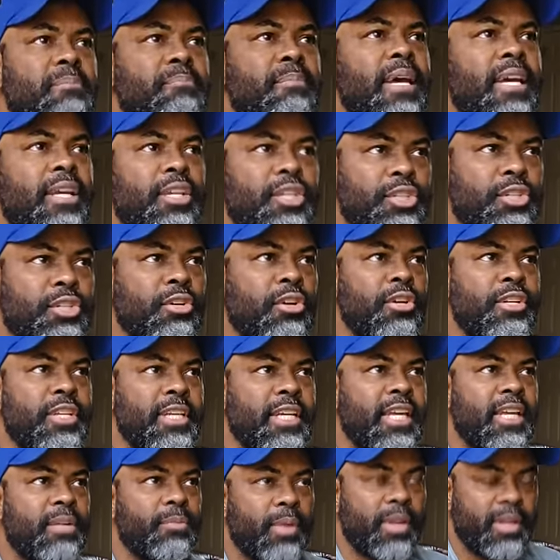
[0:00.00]
make sure you
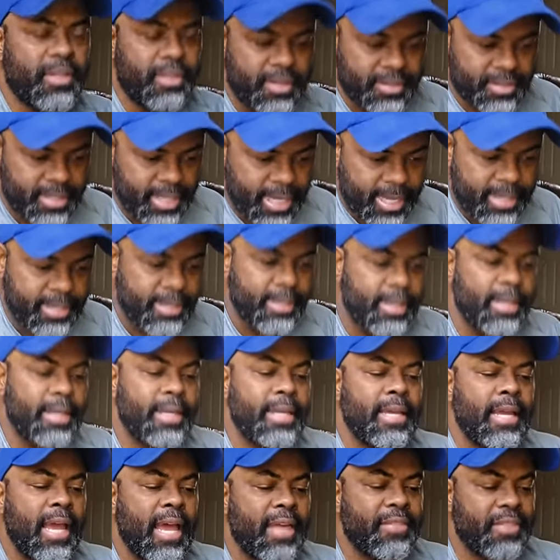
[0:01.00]
get rid of the debt
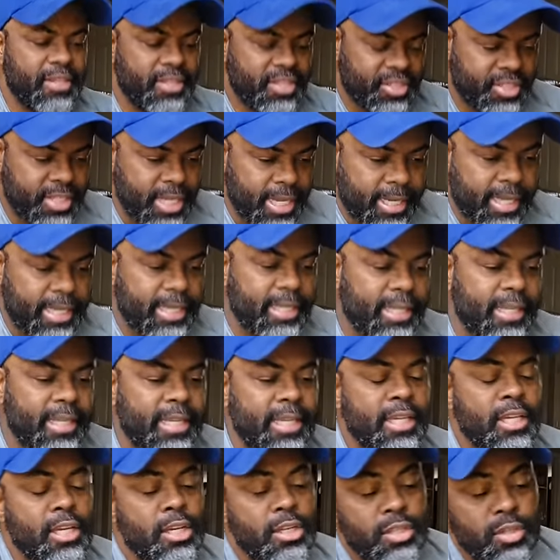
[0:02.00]
and then,
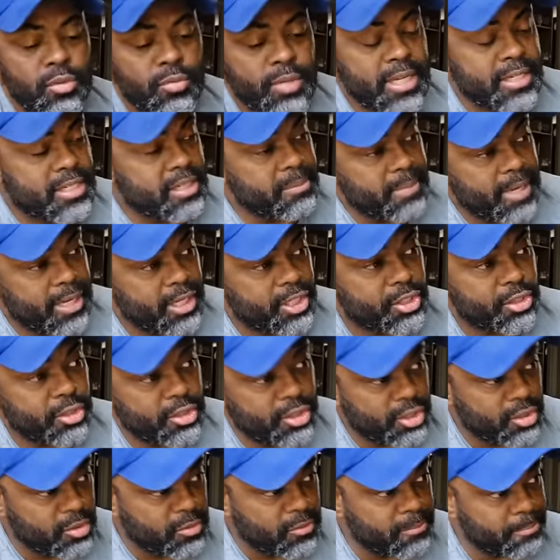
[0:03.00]
secondly, you need to make sure
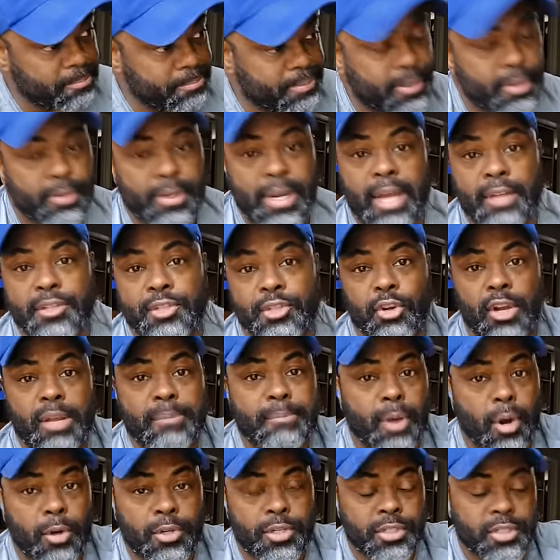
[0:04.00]
you build out your
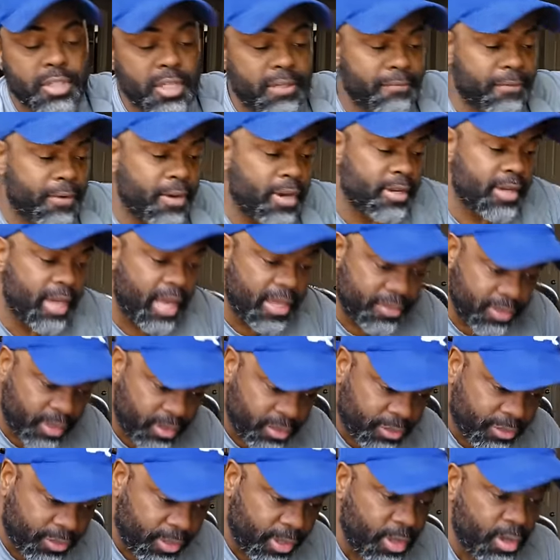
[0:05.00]
emergency fund. And
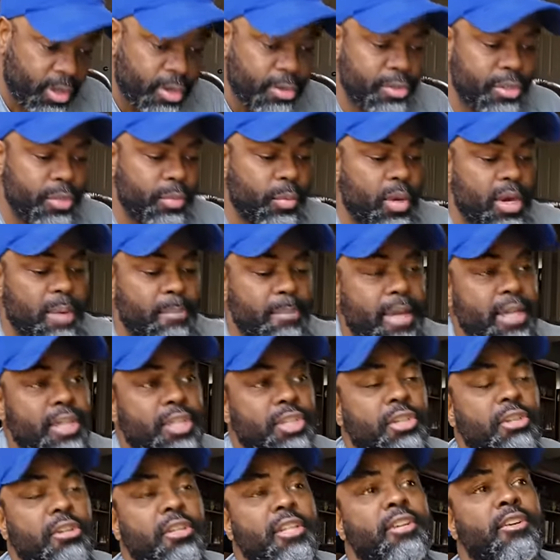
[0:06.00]
then, third, you want to make
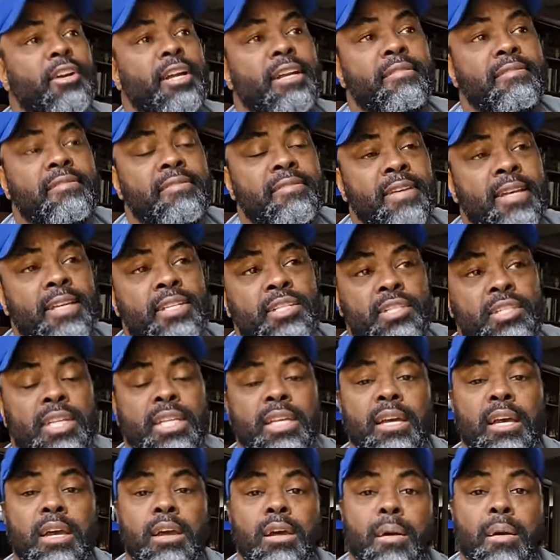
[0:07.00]
sure you're
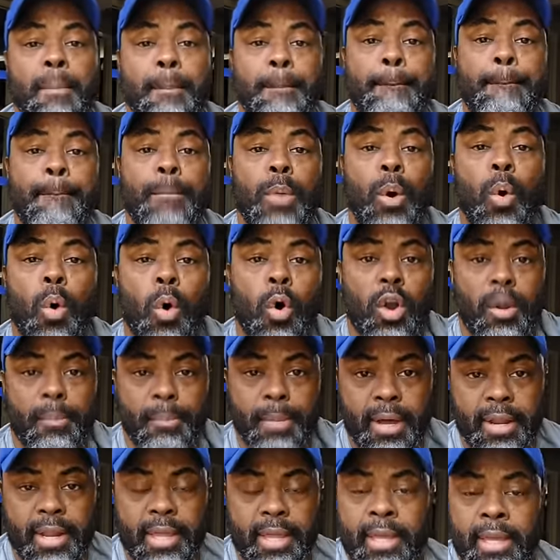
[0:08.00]
investing more
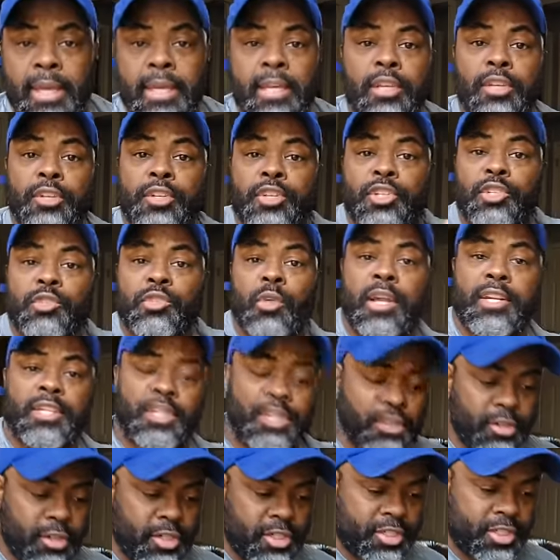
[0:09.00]
money. Stretch
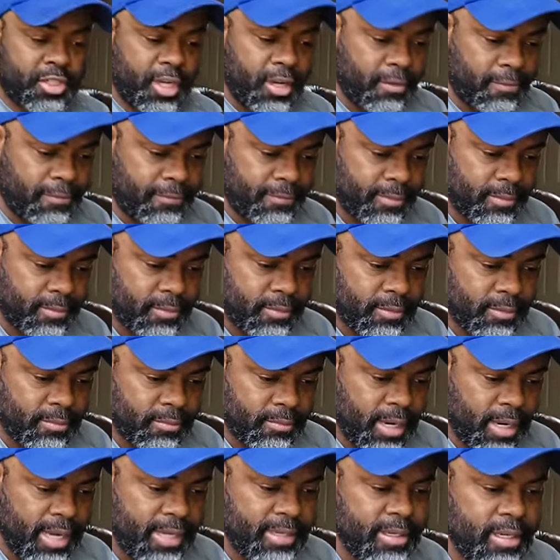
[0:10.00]
yourself,
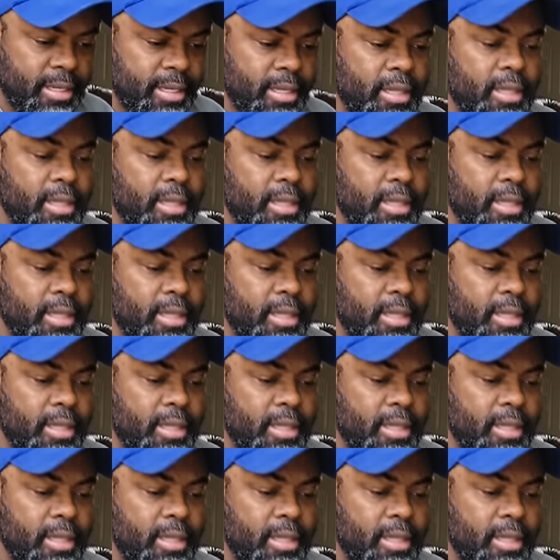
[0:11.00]
right?